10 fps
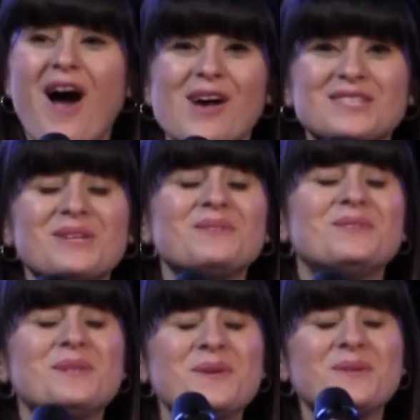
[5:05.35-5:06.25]
But I
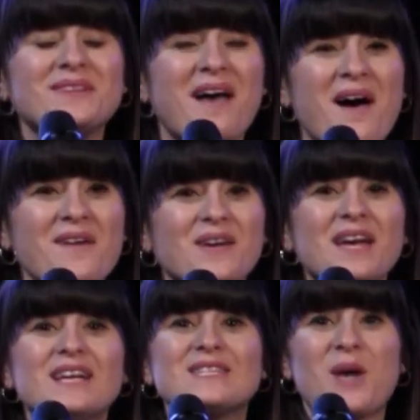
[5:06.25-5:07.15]
also do
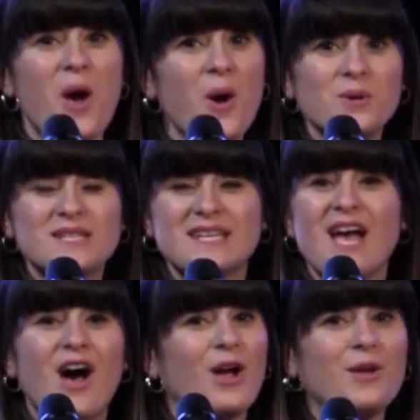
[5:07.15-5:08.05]
love to
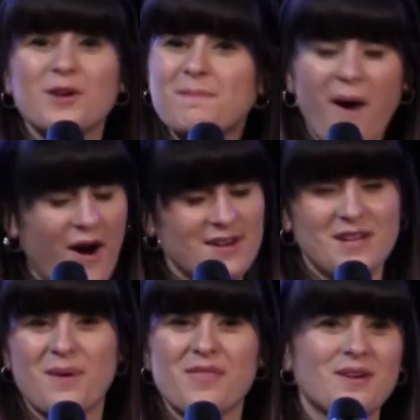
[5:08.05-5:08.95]
host a good
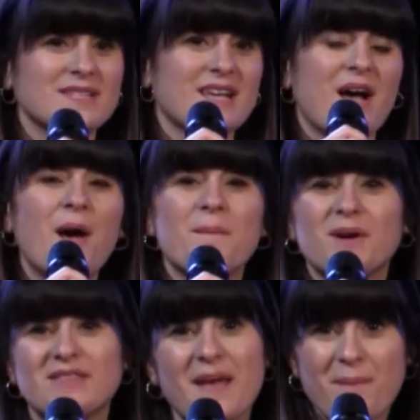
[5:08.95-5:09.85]
party, whether it's a
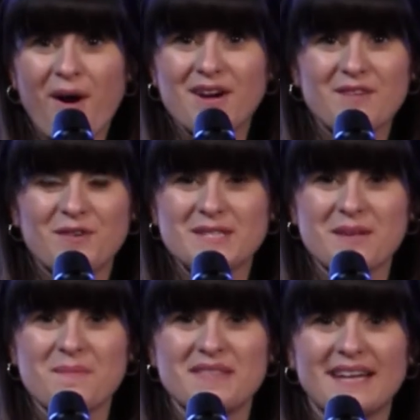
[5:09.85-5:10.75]
birthday party
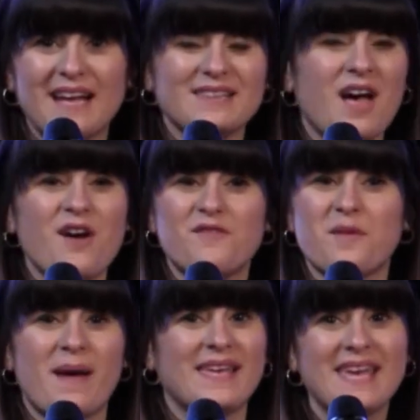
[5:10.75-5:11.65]
for someone that I
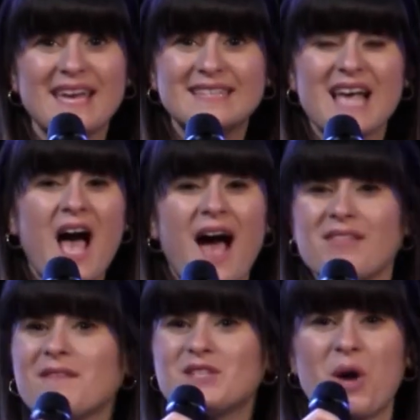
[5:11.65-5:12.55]
love, for my kids.
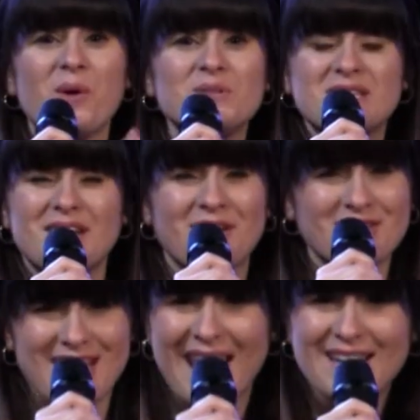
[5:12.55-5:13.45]
I love to host
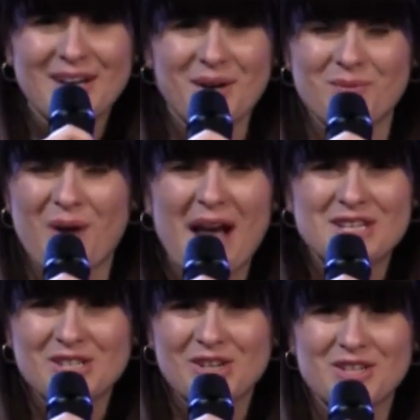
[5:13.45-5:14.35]
and entertain here
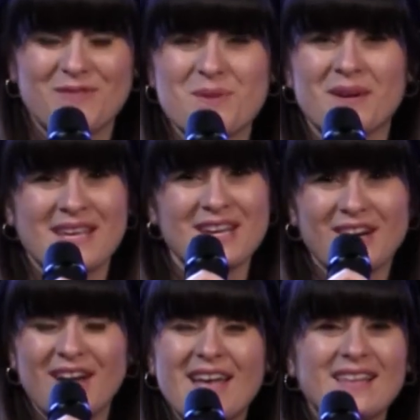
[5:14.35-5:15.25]
at Rise Church. If you were
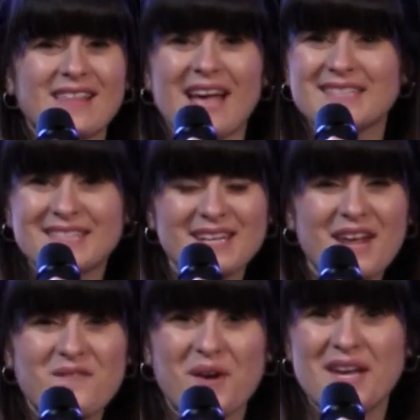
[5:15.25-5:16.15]
here
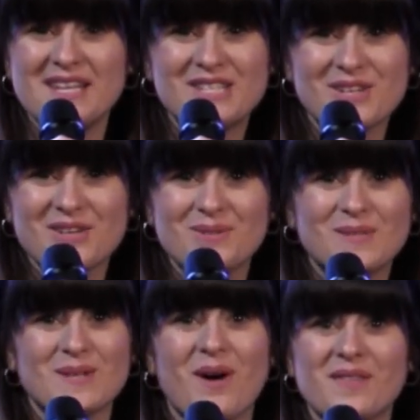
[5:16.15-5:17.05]
last Sunday for
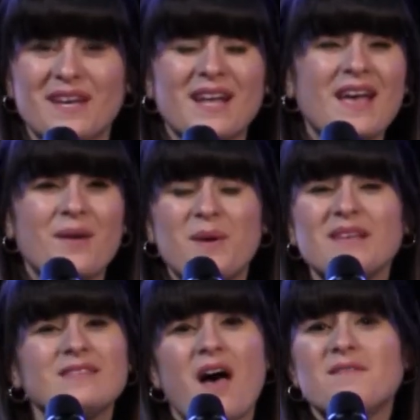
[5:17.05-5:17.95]
Easter, you saw that
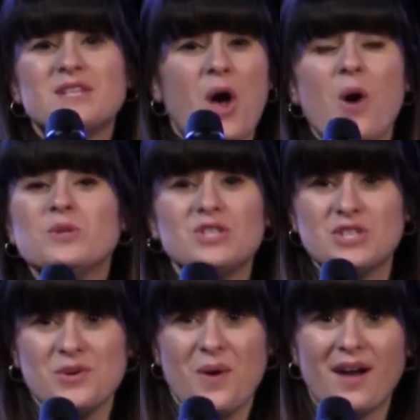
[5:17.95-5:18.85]
we love to
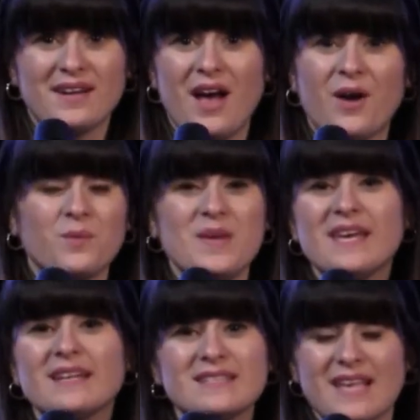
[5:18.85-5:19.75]
host you on,
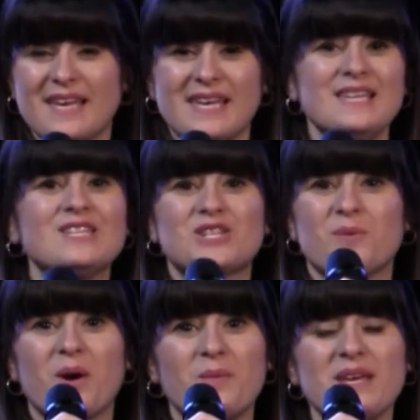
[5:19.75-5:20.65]
on weekends like
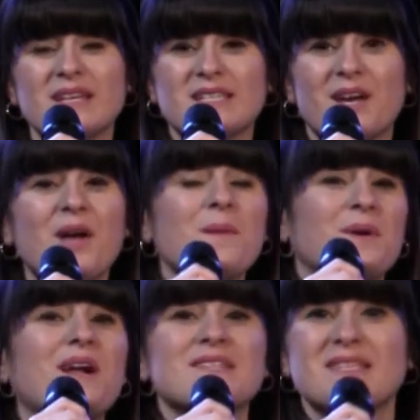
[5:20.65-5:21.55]
Easter, where we get to
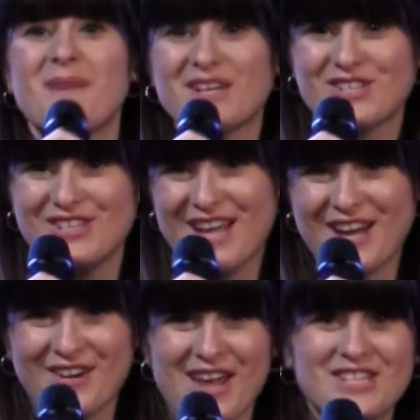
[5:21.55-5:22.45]
put out some
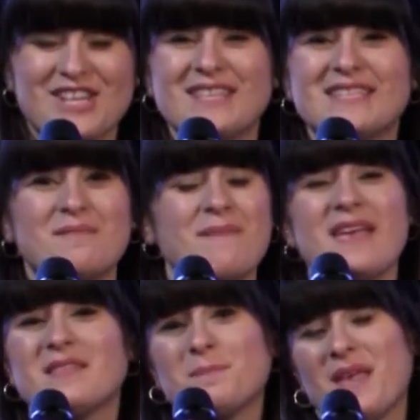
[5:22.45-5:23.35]
extra decorations
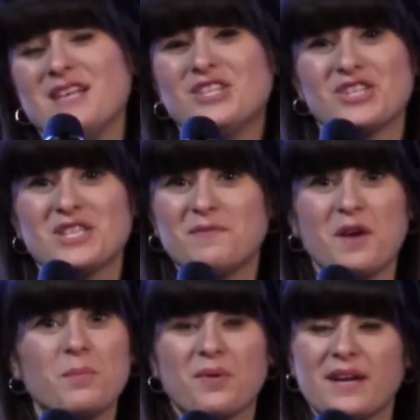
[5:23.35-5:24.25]
and make the place
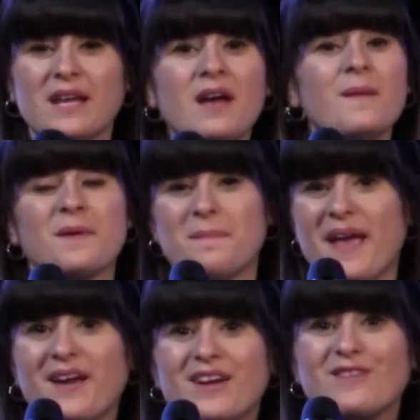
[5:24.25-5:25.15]
just feel pretty.
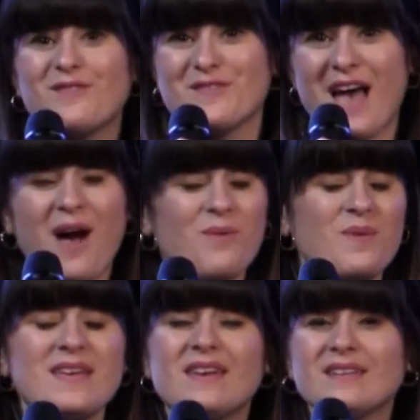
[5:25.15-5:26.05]
Preparing for
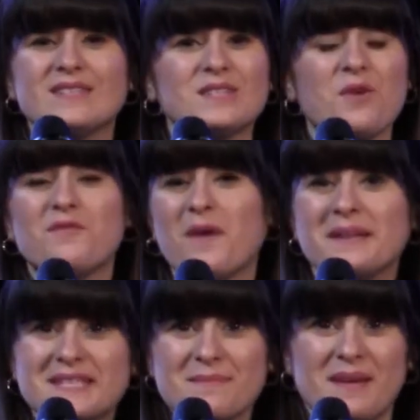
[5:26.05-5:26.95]
that week is
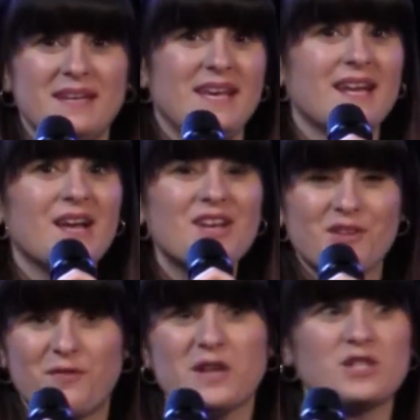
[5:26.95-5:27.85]
so fun to me to
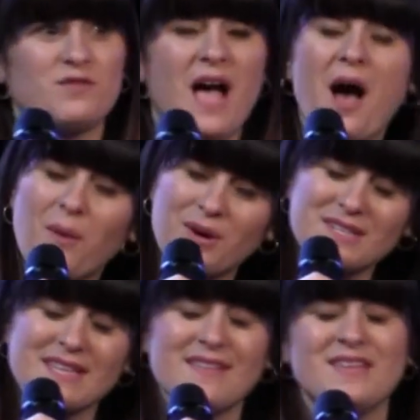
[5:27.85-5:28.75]
get the fresh
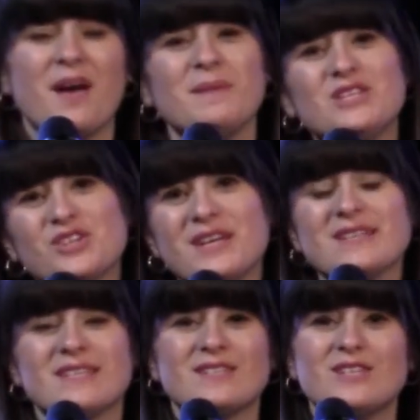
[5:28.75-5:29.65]
flowers and the yummy
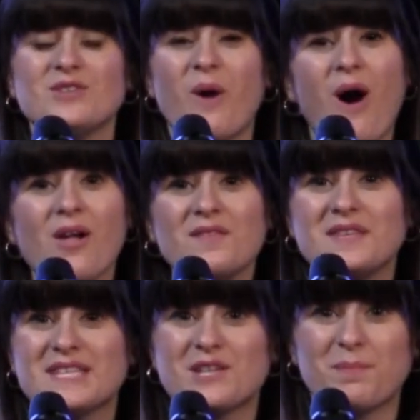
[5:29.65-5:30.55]
drinks, and to do
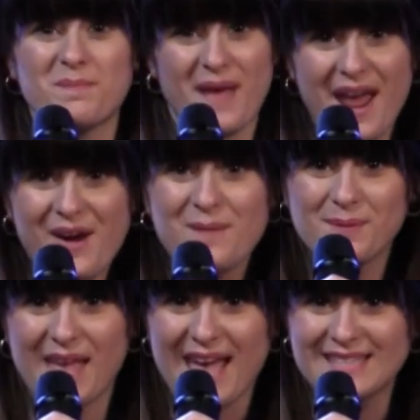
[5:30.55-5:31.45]
all of this to
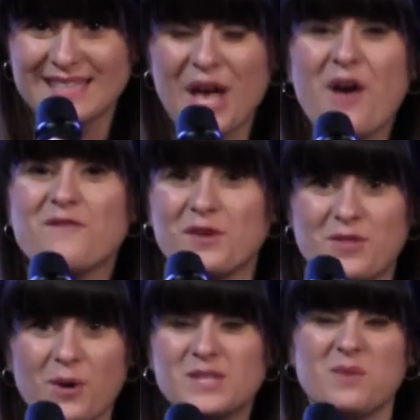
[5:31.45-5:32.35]
prepare a place
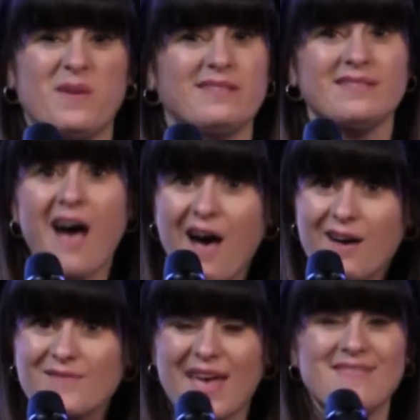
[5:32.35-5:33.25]
for those that we
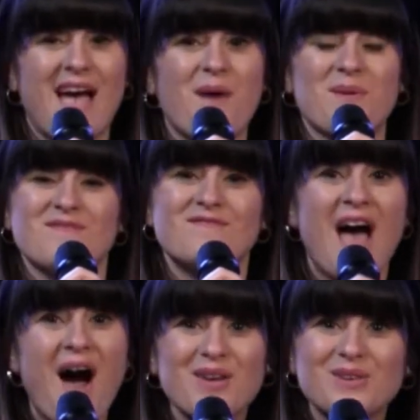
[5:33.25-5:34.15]
love and that
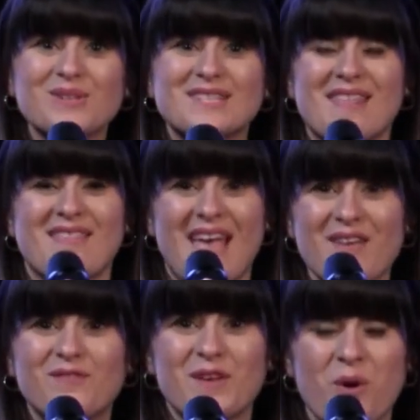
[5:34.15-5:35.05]
we value so
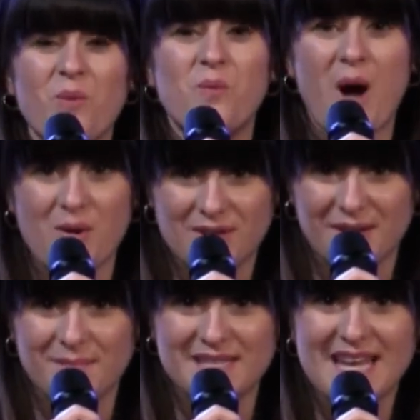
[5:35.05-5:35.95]
that they feel
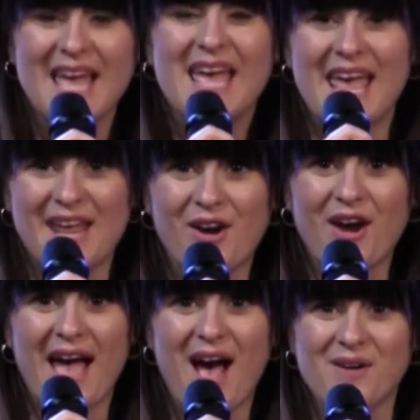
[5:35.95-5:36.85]
welcomed
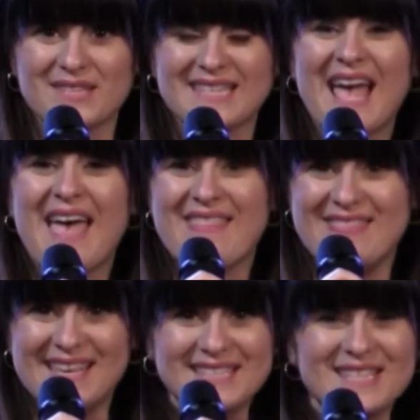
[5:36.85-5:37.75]
in our house.
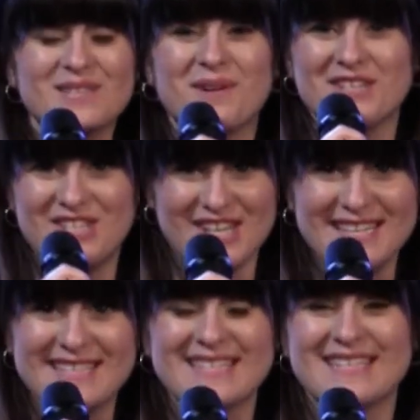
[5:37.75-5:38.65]
This is
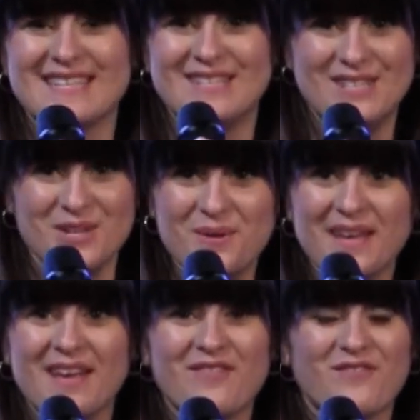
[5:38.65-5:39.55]
what Jesus is
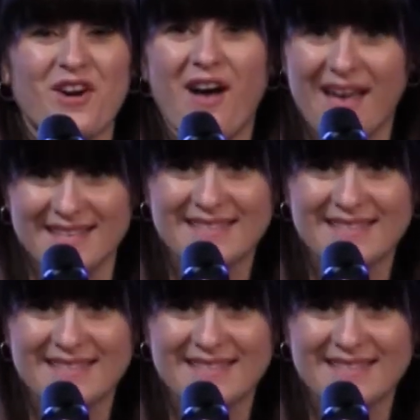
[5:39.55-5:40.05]
doing Amen.